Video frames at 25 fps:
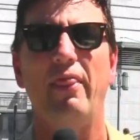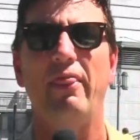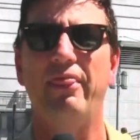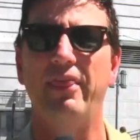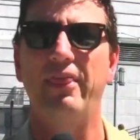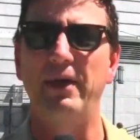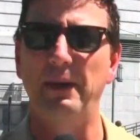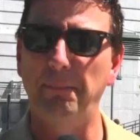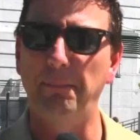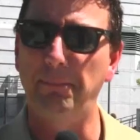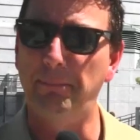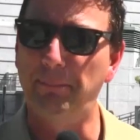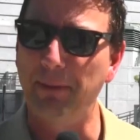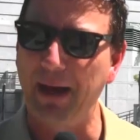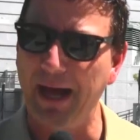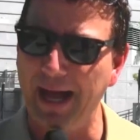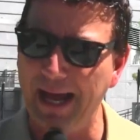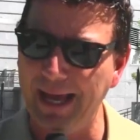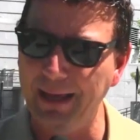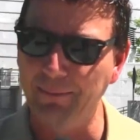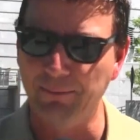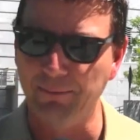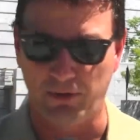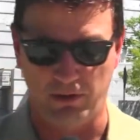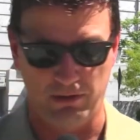the
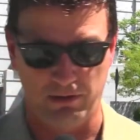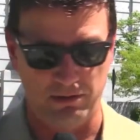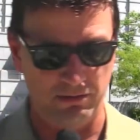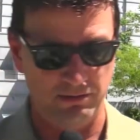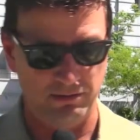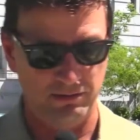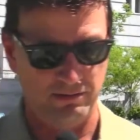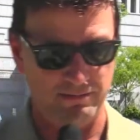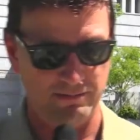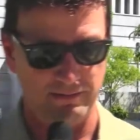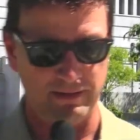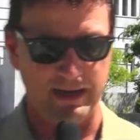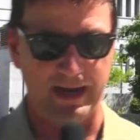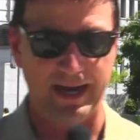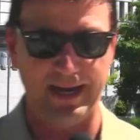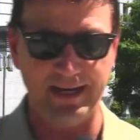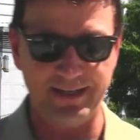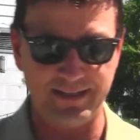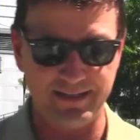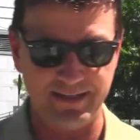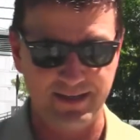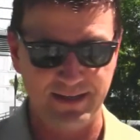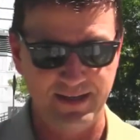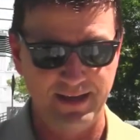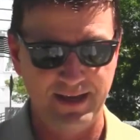Bible,
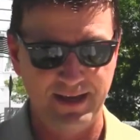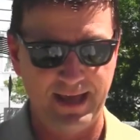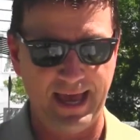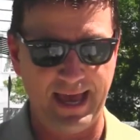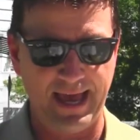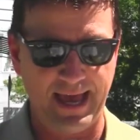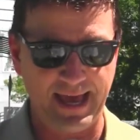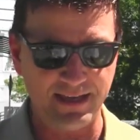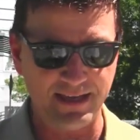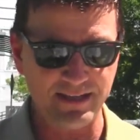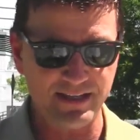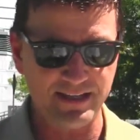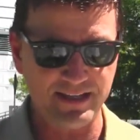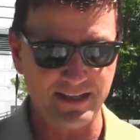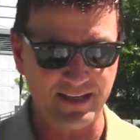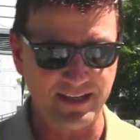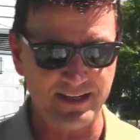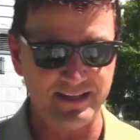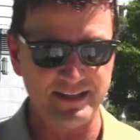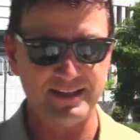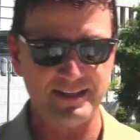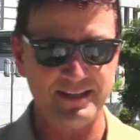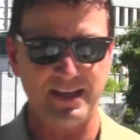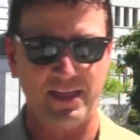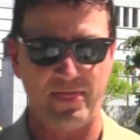right? As
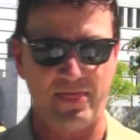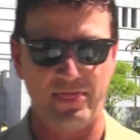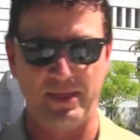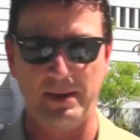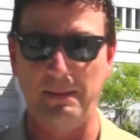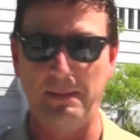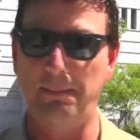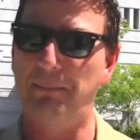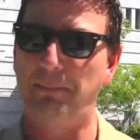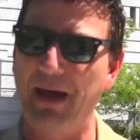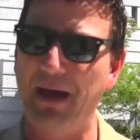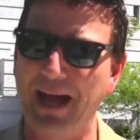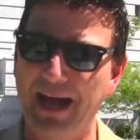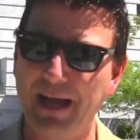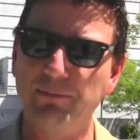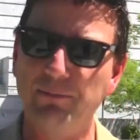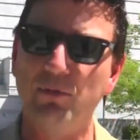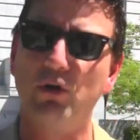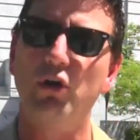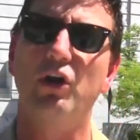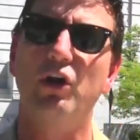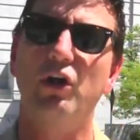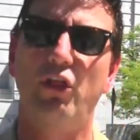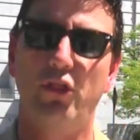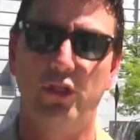does the
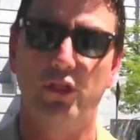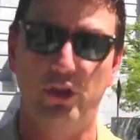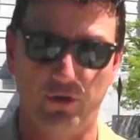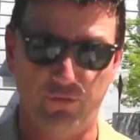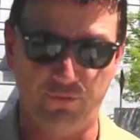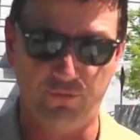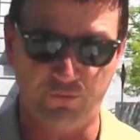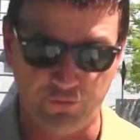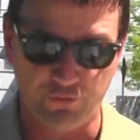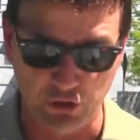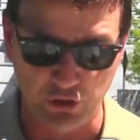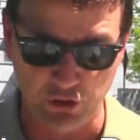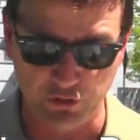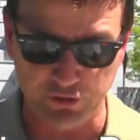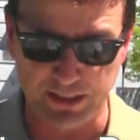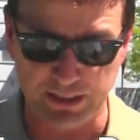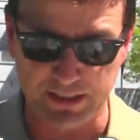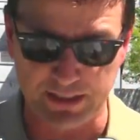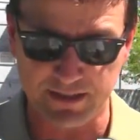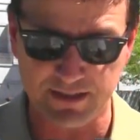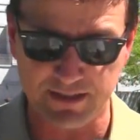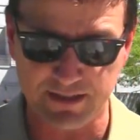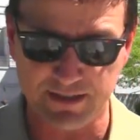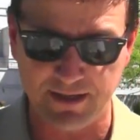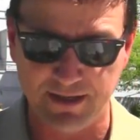Bible, the
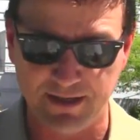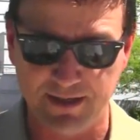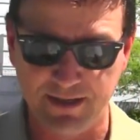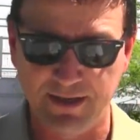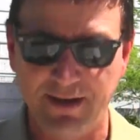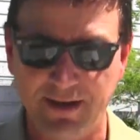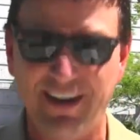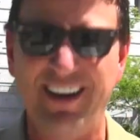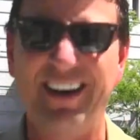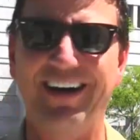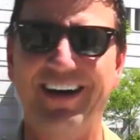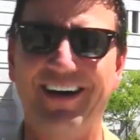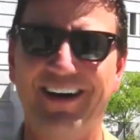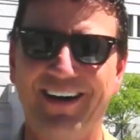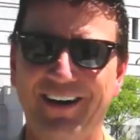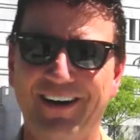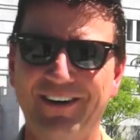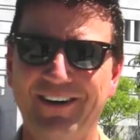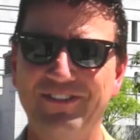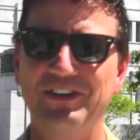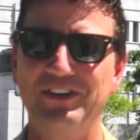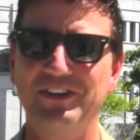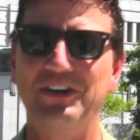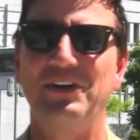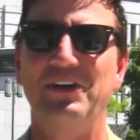fullness
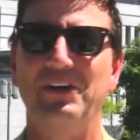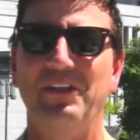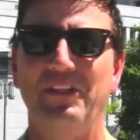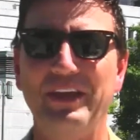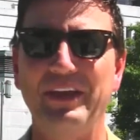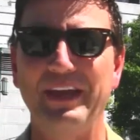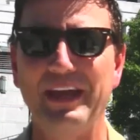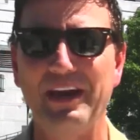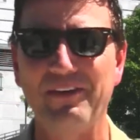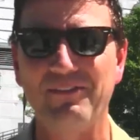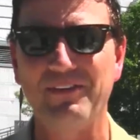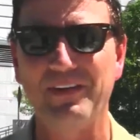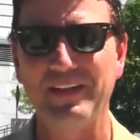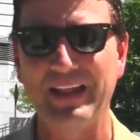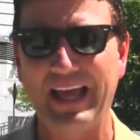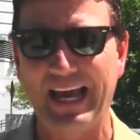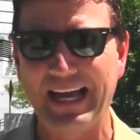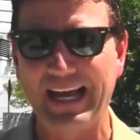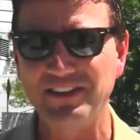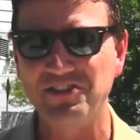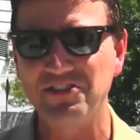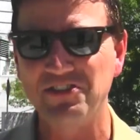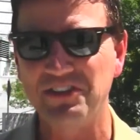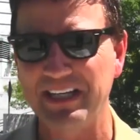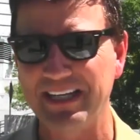of the
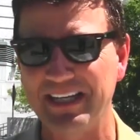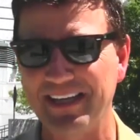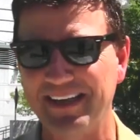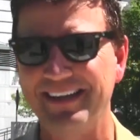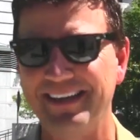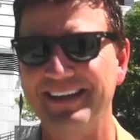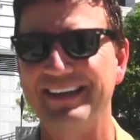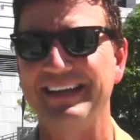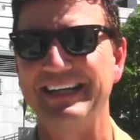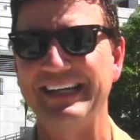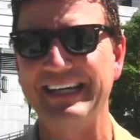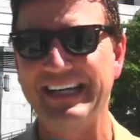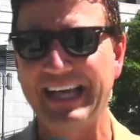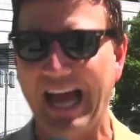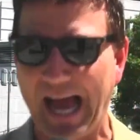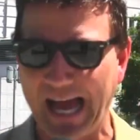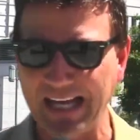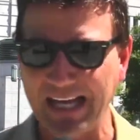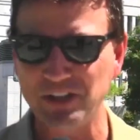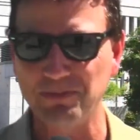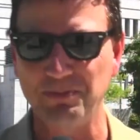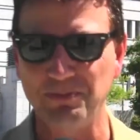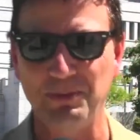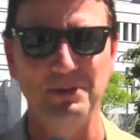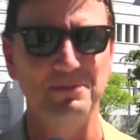everlasting
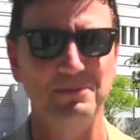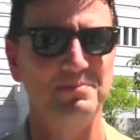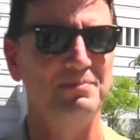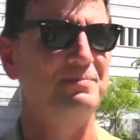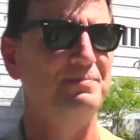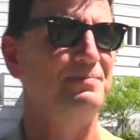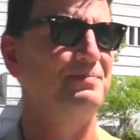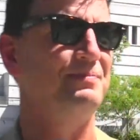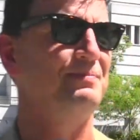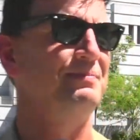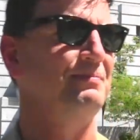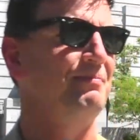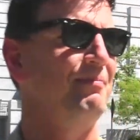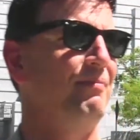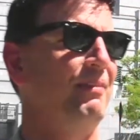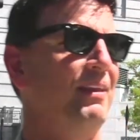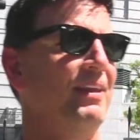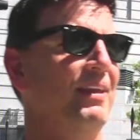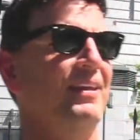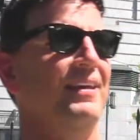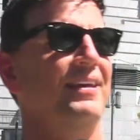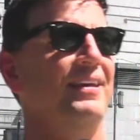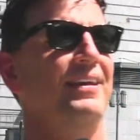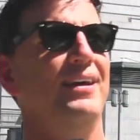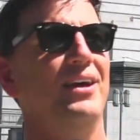gospel.
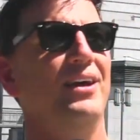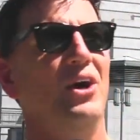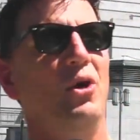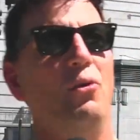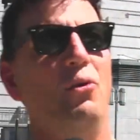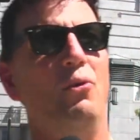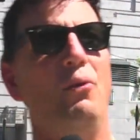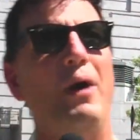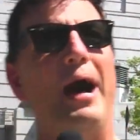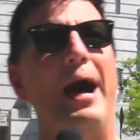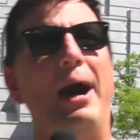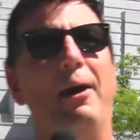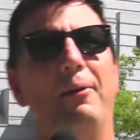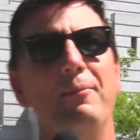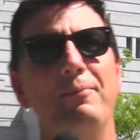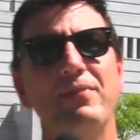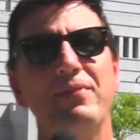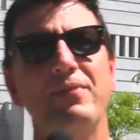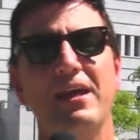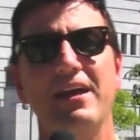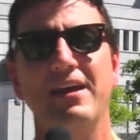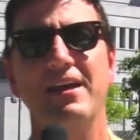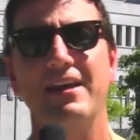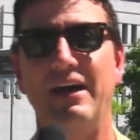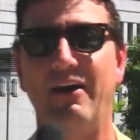Wow.
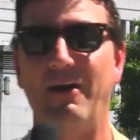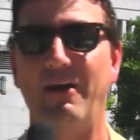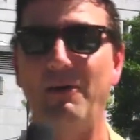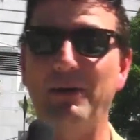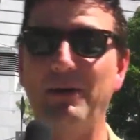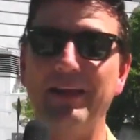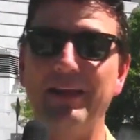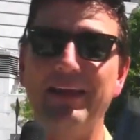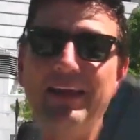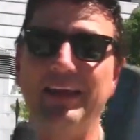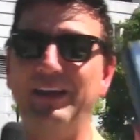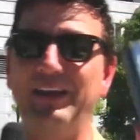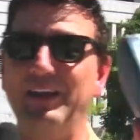Now I want to let